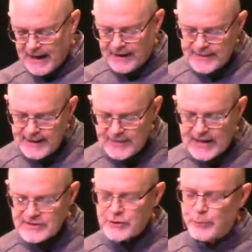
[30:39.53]
I think
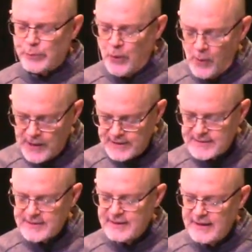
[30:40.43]
that's the
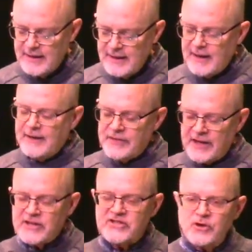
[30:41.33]
point of
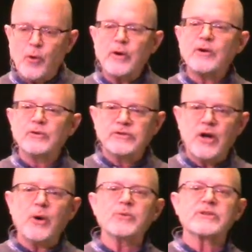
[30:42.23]
the historical
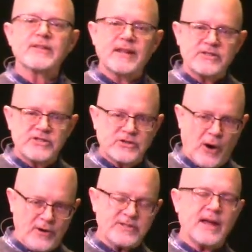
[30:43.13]
note that
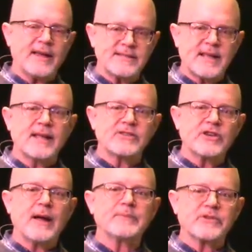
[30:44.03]
starts Isaiah
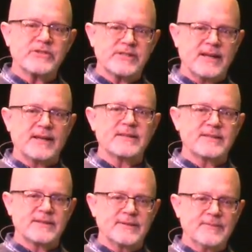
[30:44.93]
chapter
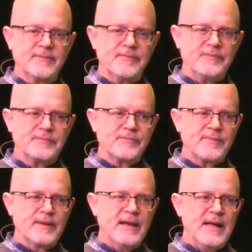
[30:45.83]
6.
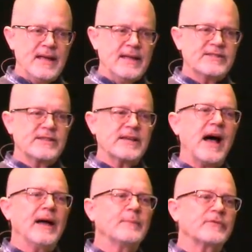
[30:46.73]
It's a
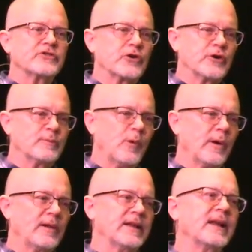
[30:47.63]
time of
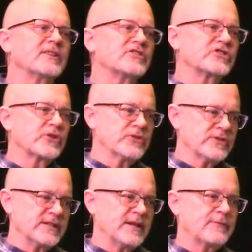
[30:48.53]
turmoil and
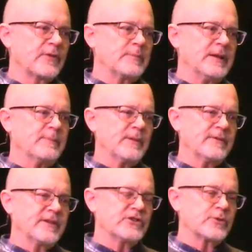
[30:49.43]
uncertainty for the
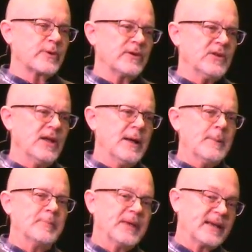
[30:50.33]
people of Israel
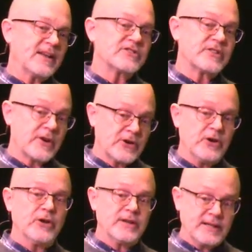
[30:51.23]
because their
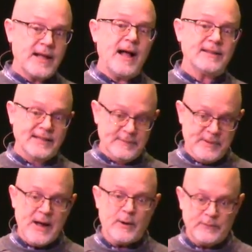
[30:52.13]
good and godly
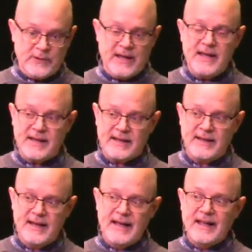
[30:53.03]
and powerful
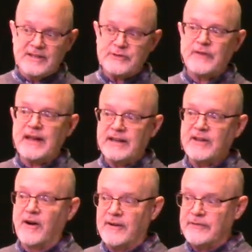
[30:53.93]
king is
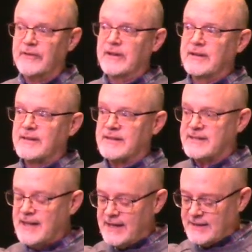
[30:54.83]
fading off the
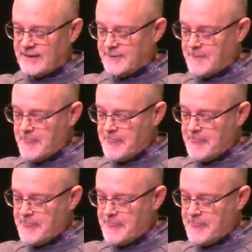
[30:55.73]
scene.